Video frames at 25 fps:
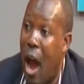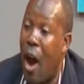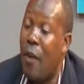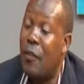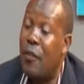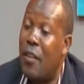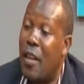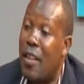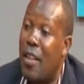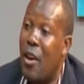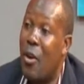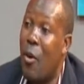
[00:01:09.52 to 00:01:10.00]

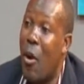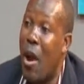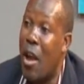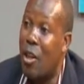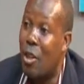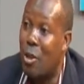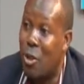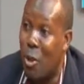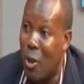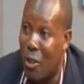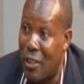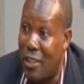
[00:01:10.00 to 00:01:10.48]
After they
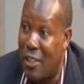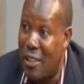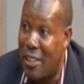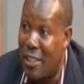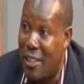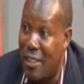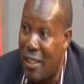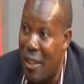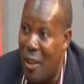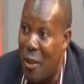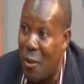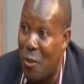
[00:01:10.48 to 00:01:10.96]
were
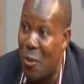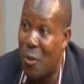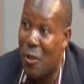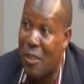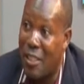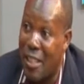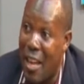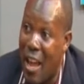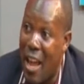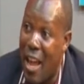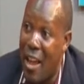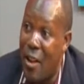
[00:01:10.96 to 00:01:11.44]
sold,
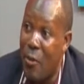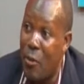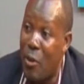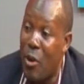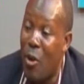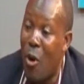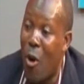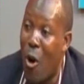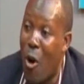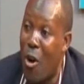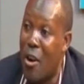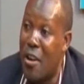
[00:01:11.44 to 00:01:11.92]
today
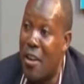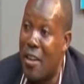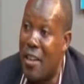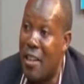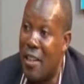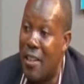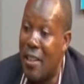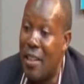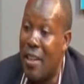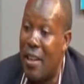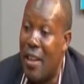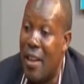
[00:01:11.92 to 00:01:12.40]
we
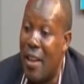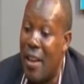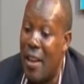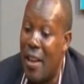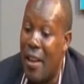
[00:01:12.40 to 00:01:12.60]
only